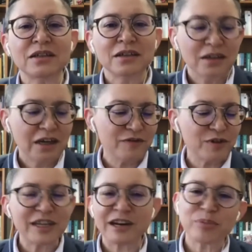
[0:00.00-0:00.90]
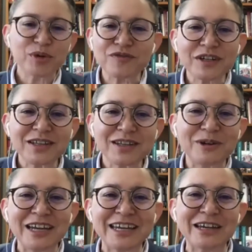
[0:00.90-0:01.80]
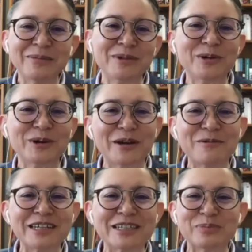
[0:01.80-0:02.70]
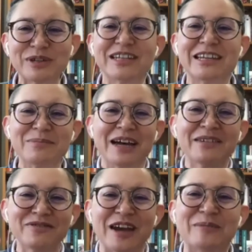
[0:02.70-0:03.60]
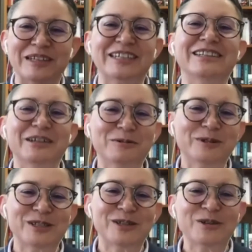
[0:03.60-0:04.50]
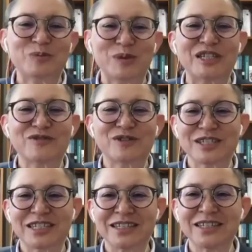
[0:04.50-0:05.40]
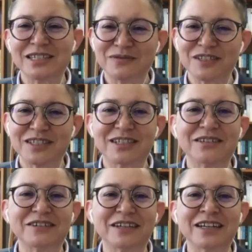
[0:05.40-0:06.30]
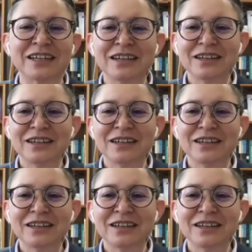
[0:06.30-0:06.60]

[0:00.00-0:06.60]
I feel that I'm perfect the way I am and the way I was, but in my family, there was no space for sensitivity, right?